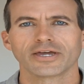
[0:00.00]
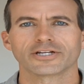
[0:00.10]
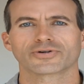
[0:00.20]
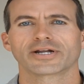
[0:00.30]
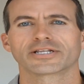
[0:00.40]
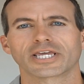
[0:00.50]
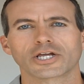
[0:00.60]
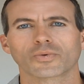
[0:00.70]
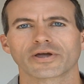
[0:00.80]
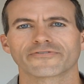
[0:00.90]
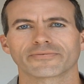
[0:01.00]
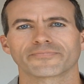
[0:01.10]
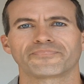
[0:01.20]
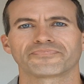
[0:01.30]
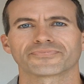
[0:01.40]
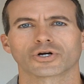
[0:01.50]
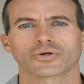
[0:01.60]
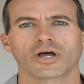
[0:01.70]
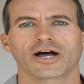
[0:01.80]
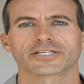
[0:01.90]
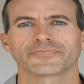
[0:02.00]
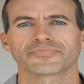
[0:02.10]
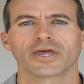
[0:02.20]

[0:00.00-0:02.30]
and trying to take away from her loss.